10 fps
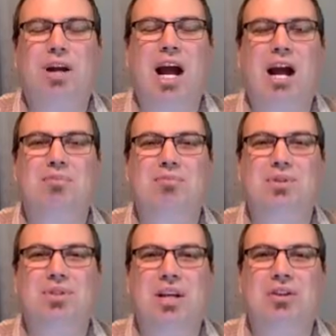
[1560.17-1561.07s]

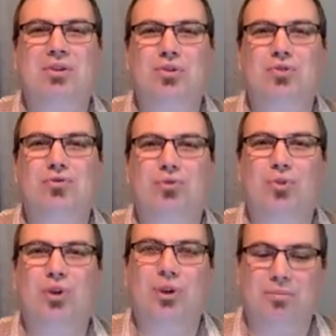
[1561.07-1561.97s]
perhaps in new
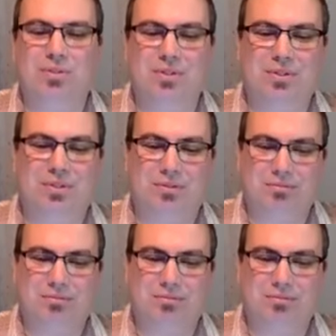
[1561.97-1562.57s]
forms.